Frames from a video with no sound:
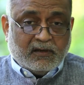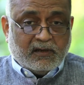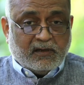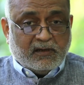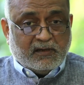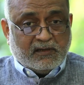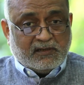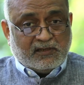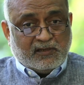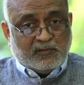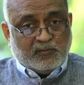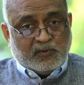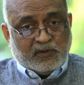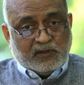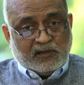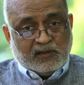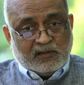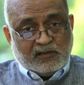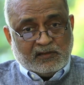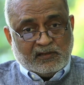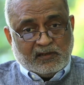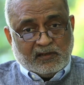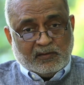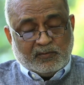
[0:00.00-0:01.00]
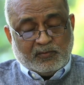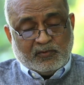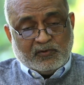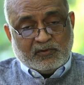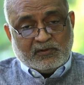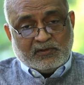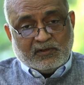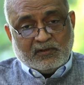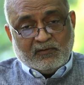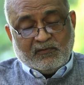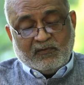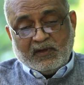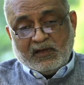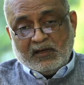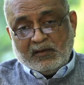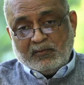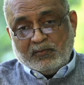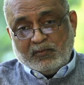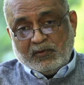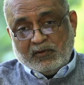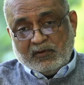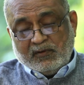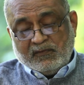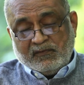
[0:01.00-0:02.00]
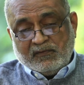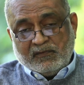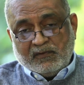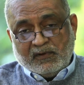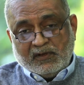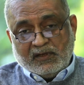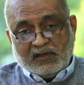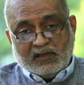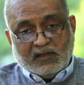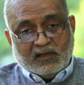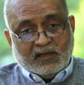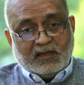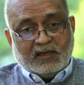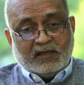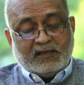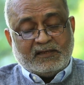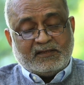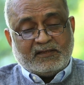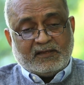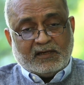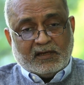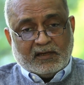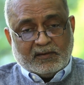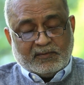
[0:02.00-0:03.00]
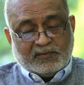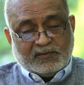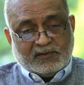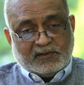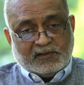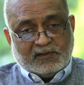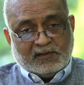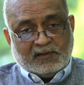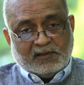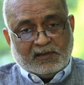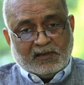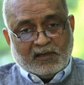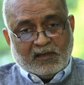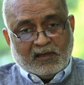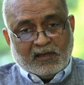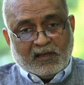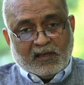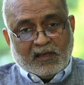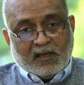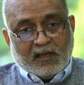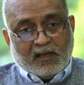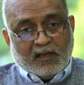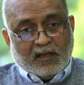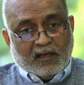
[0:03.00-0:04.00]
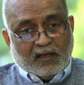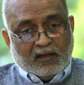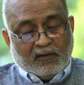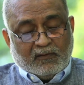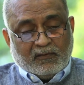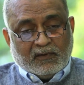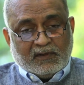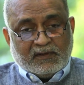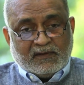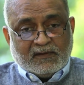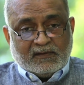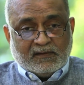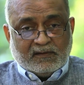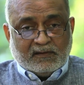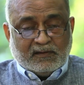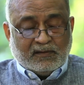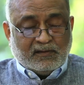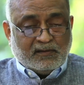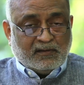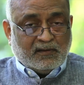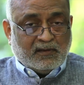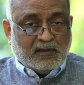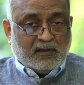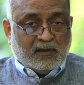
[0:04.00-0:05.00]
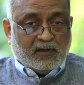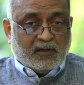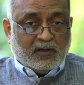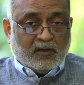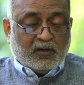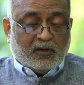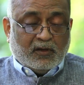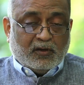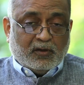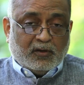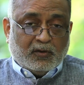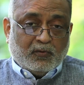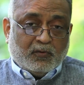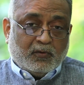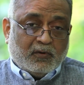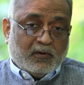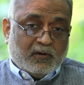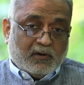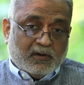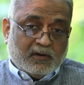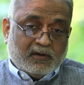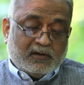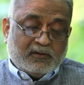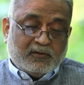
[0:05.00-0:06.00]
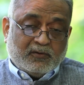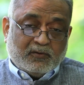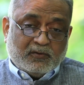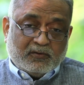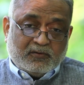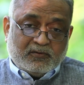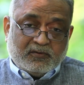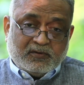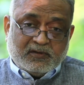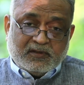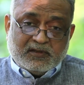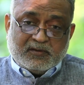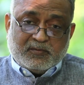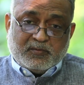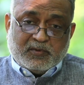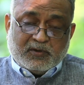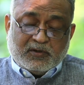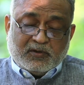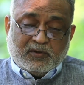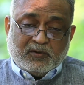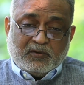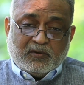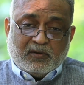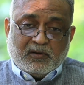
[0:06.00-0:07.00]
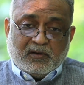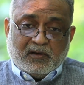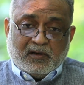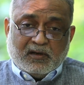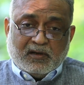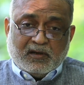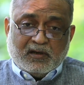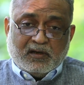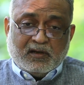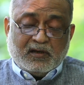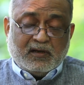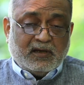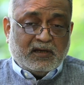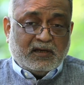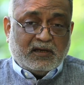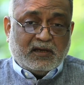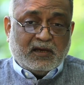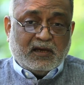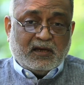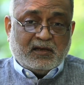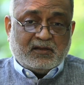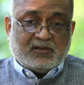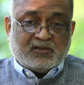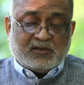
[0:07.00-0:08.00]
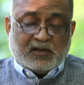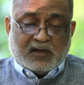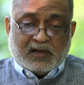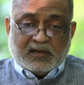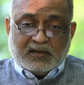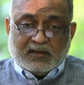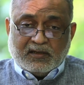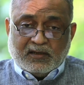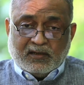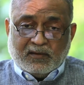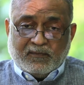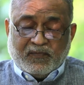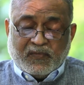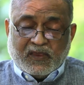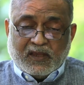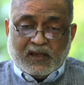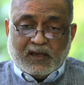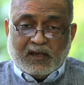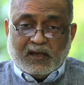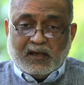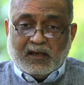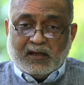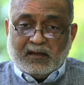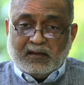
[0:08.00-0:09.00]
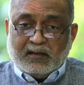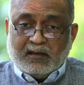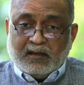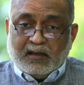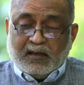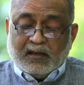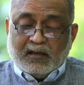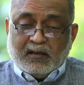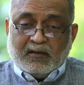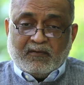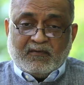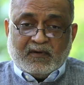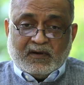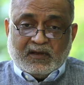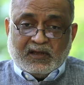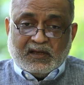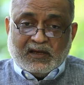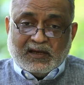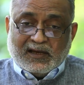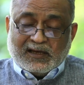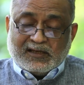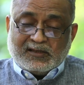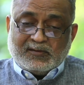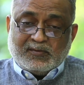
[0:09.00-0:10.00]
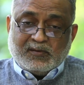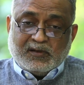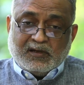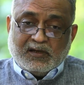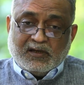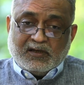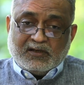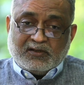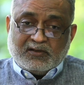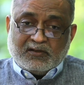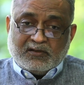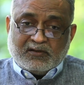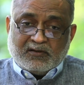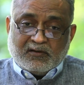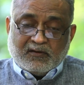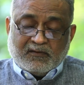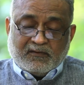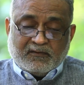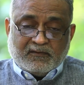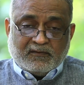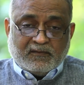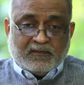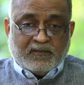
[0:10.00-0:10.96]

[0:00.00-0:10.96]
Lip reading: Rishi Patanjali puts it very beautifully, the 8 steps. I wish you would all go through this particular detailed chart and further explanations of